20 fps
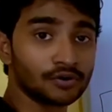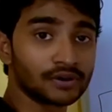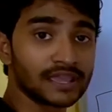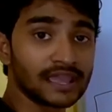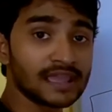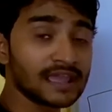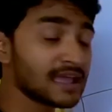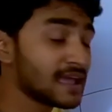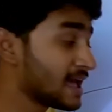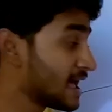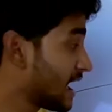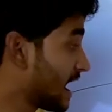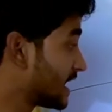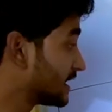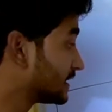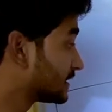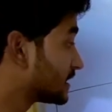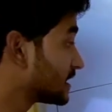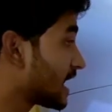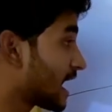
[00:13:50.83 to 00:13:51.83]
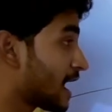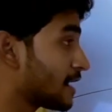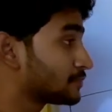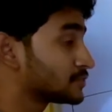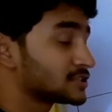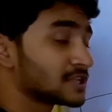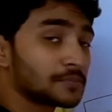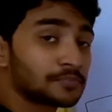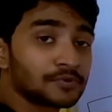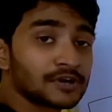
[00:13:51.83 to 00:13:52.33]
okay? And it will
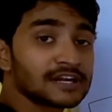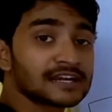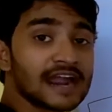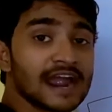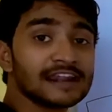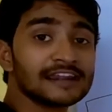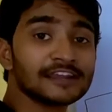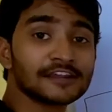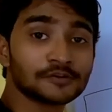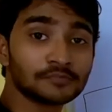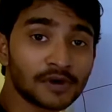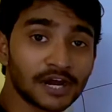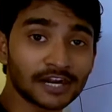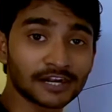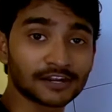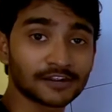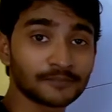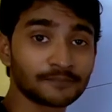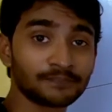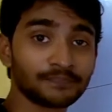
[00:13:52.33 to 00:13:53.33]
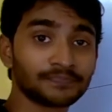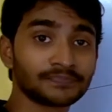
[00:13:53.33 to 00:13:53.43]
have separate ID and mark.